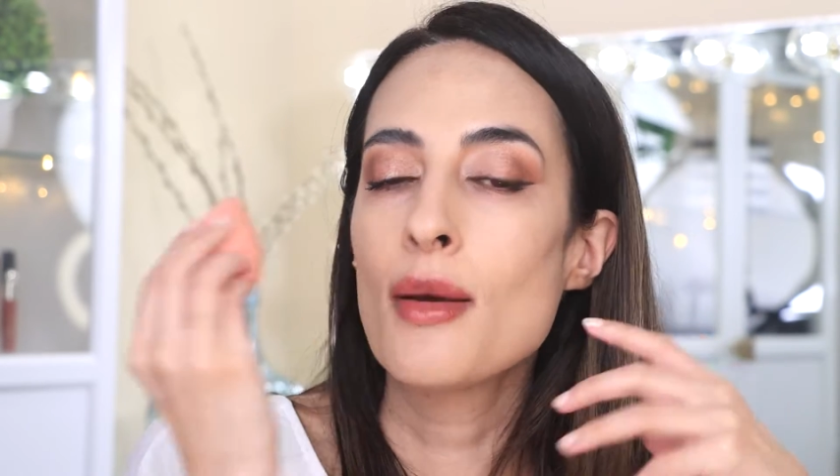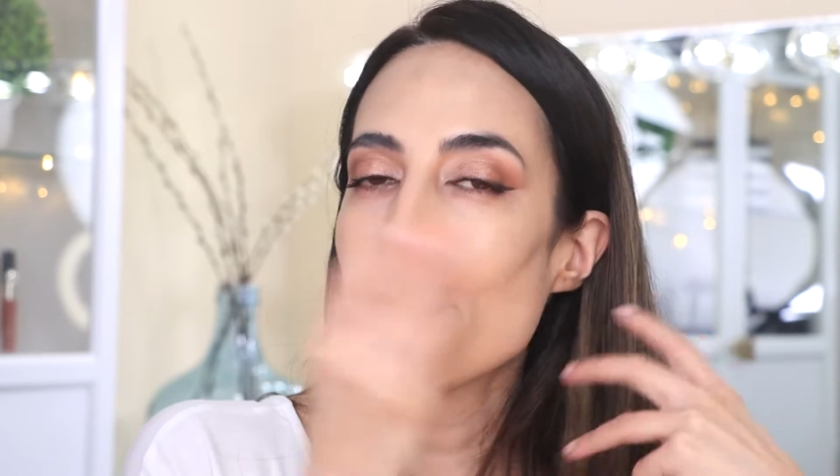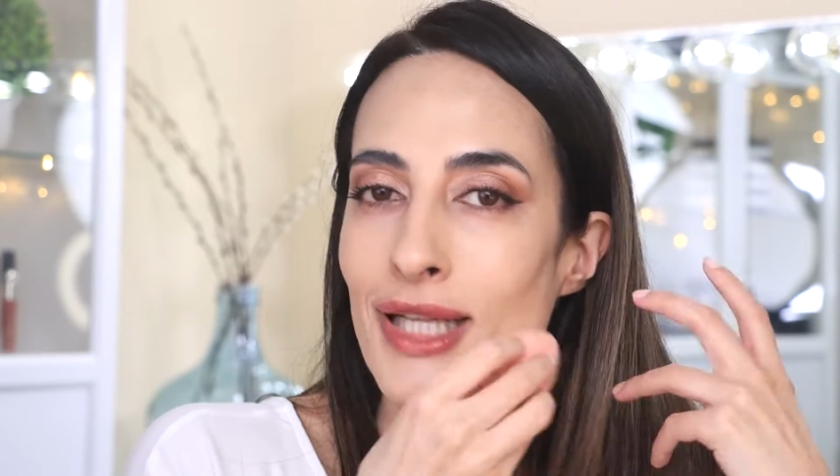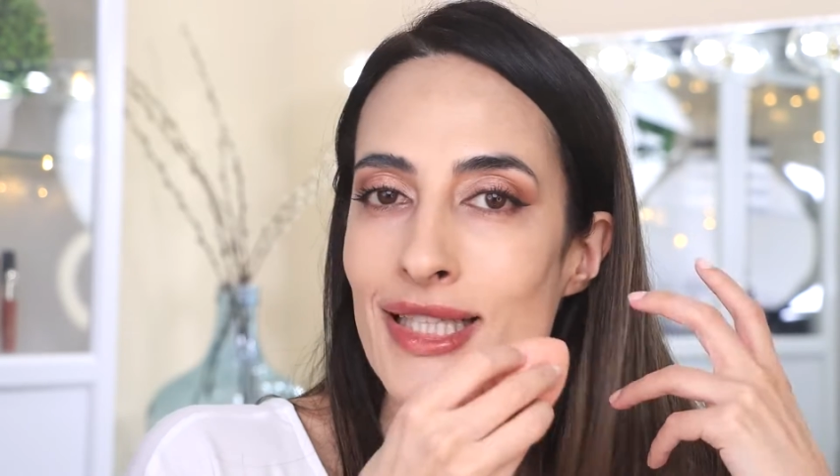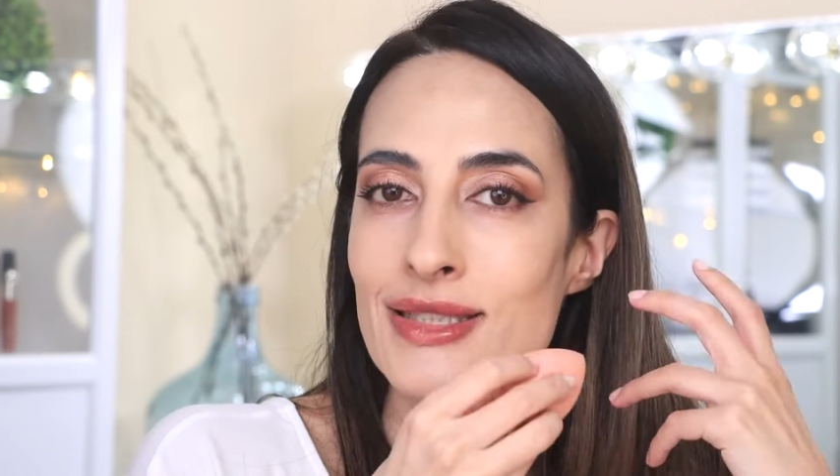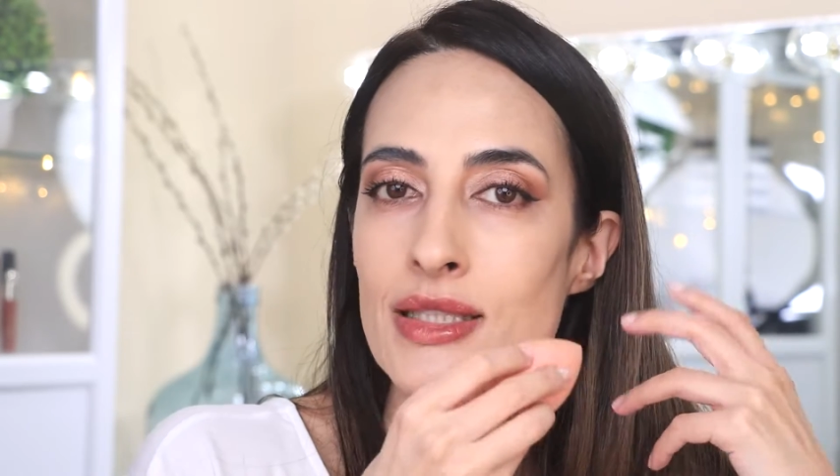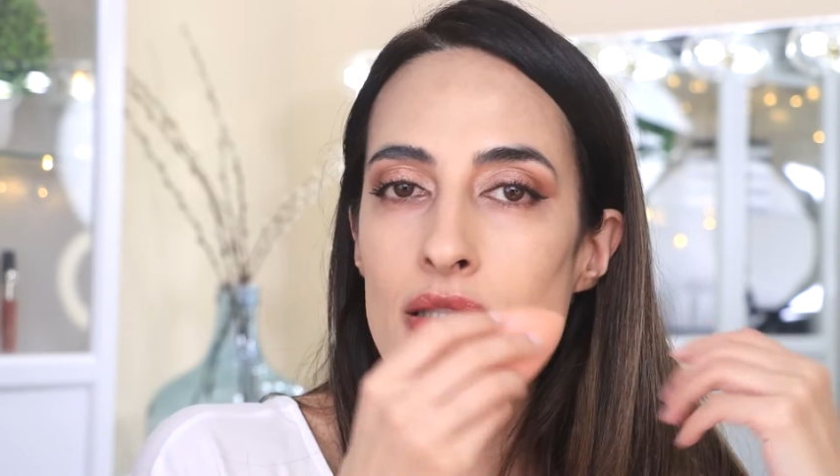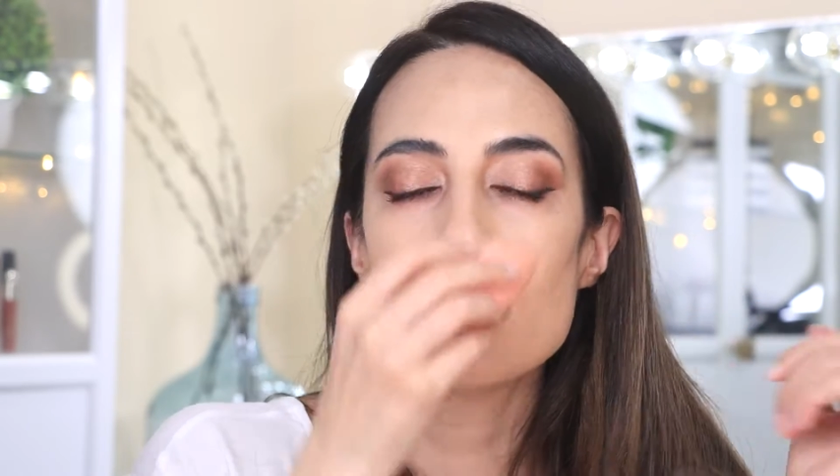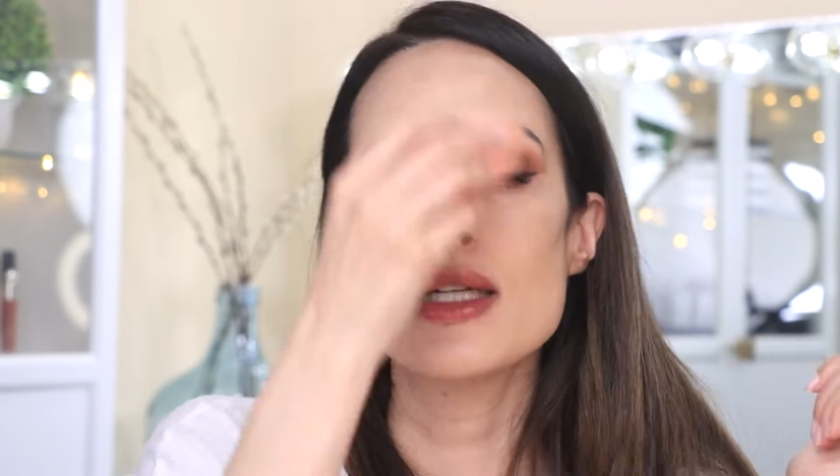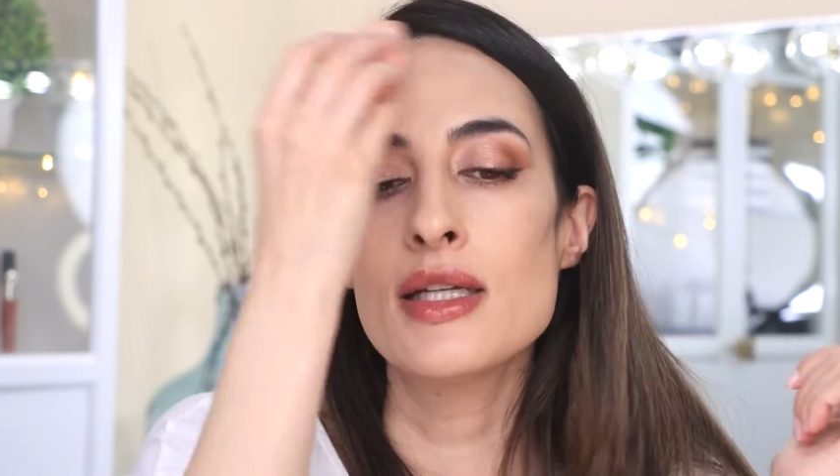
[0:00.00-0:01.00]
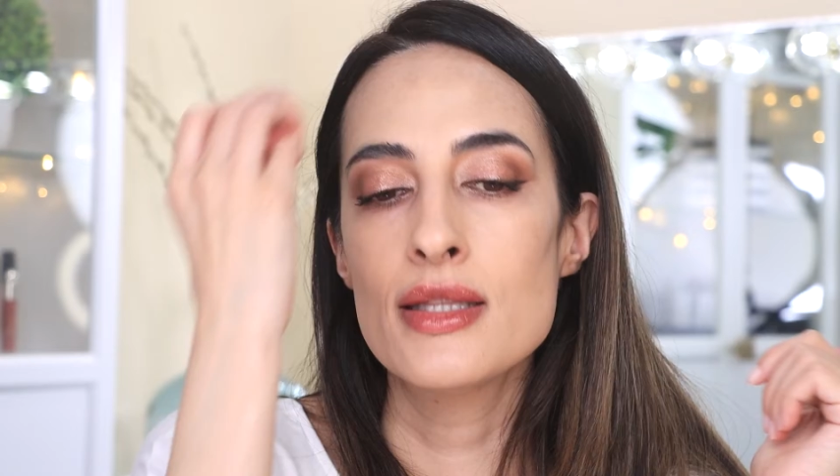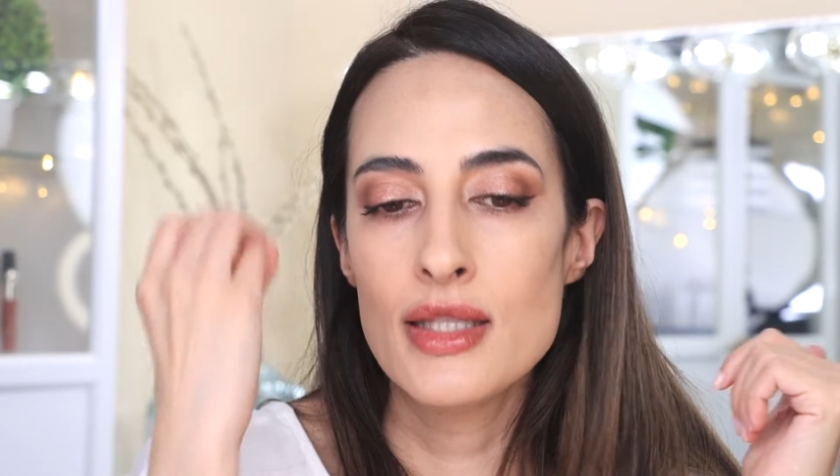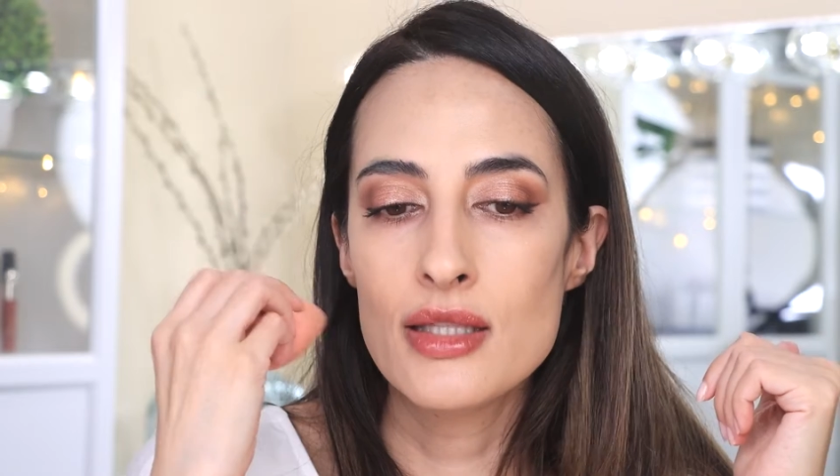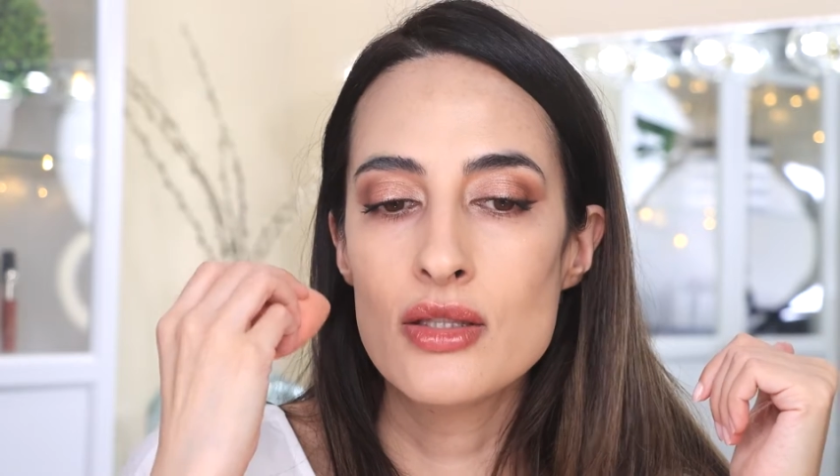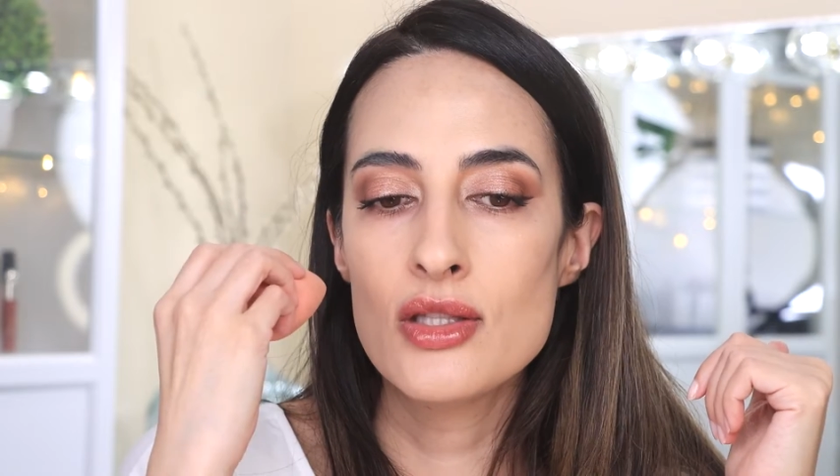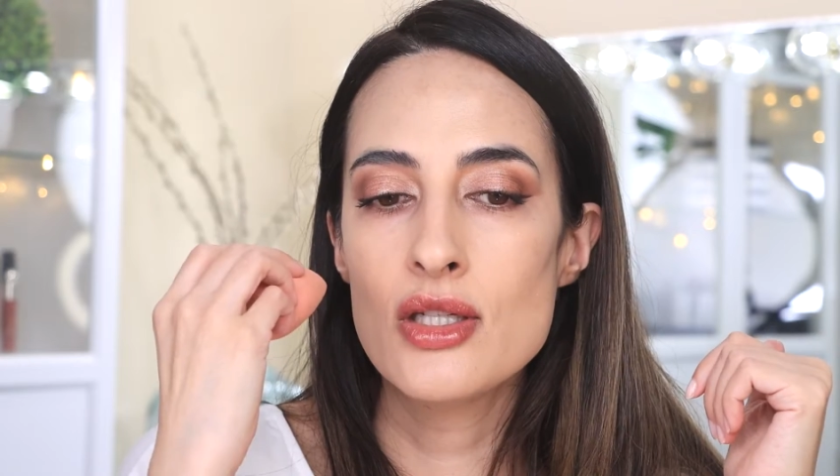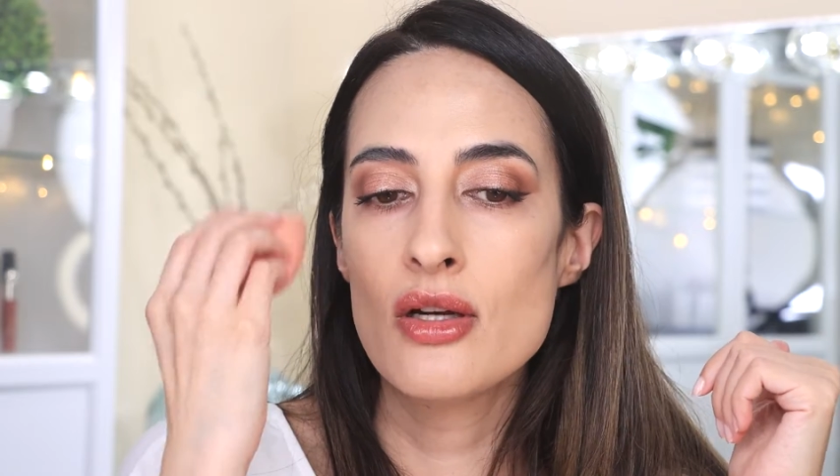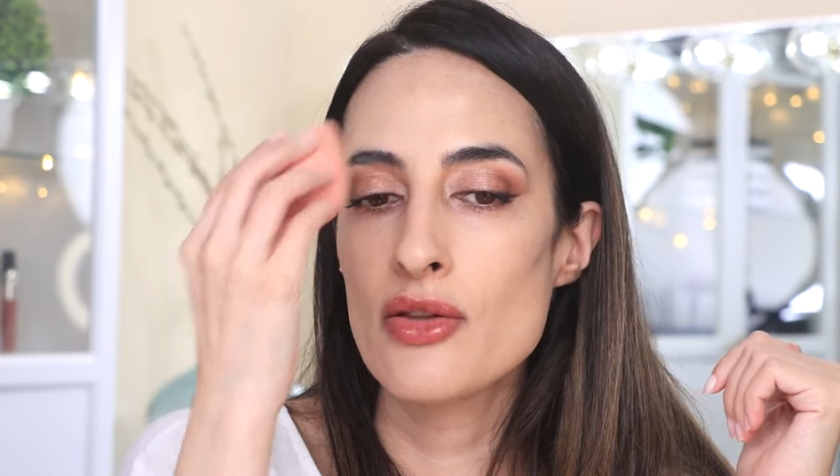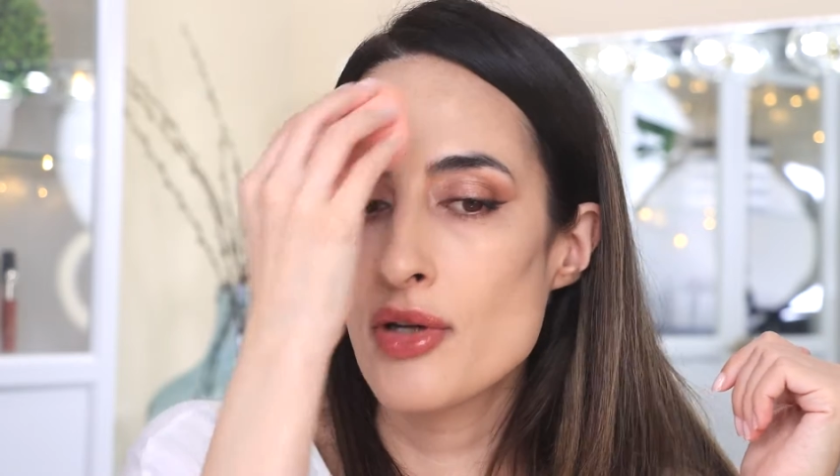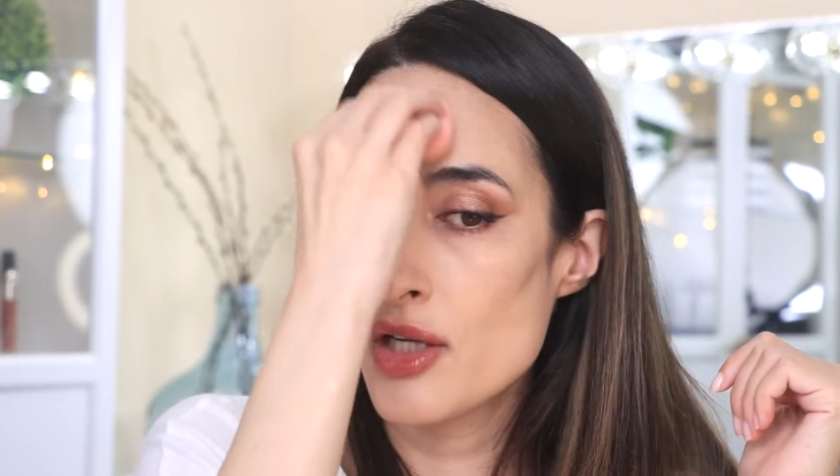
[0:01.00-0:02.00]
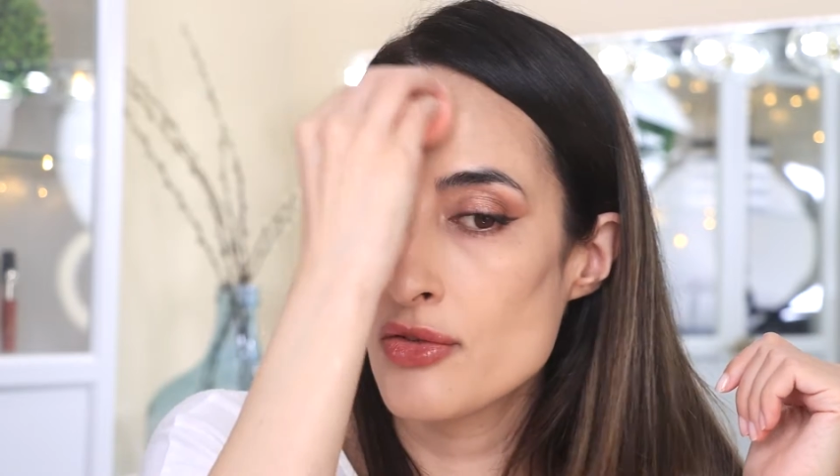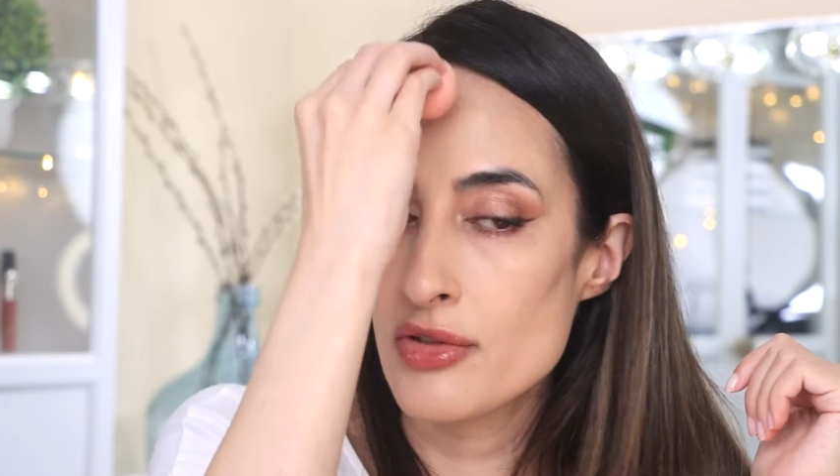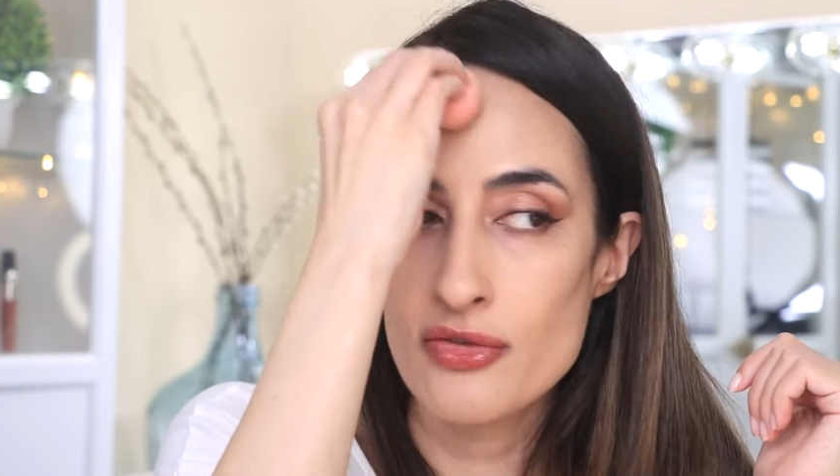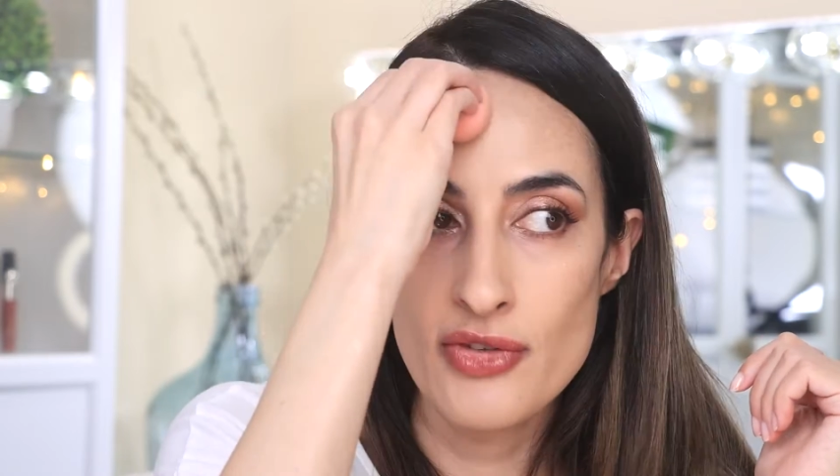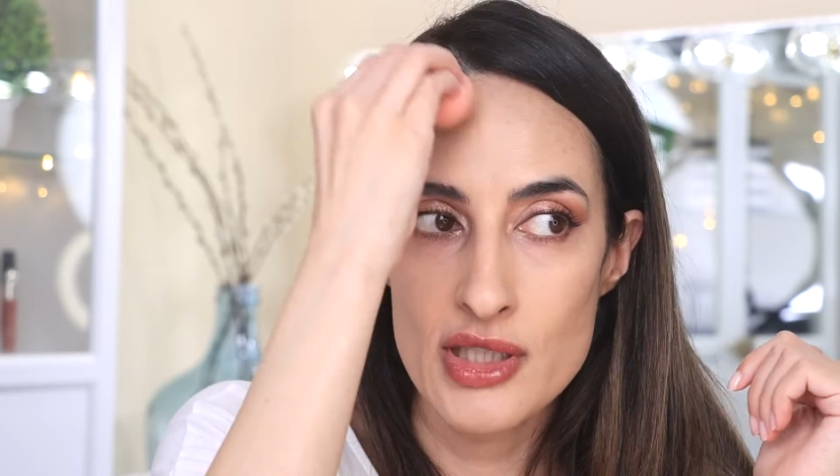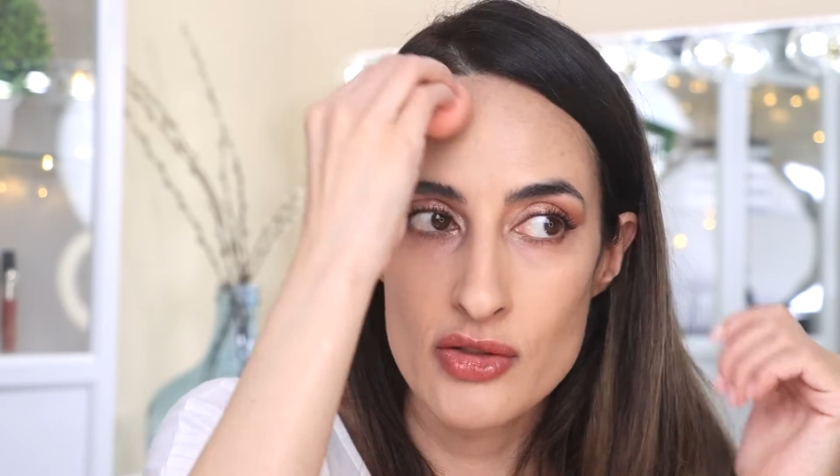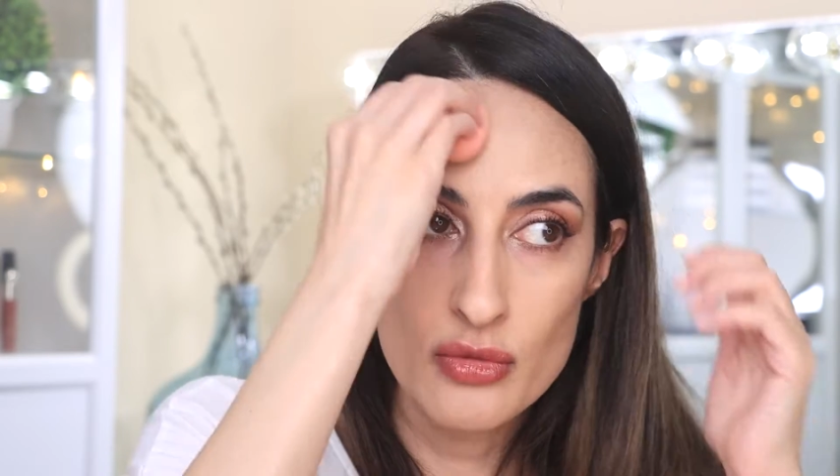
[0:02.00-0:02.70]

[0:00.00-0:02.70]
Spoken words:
blend it, and then the other half of the face,